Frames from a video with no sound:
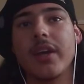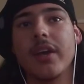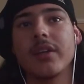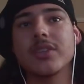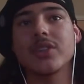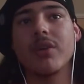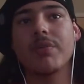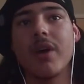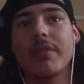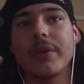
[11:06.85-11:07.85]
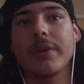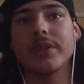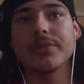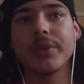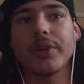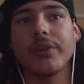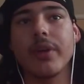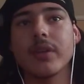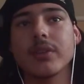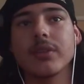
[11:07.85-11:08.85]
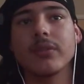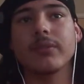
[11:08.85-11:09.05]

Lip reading: And so far, I've heard it's really great.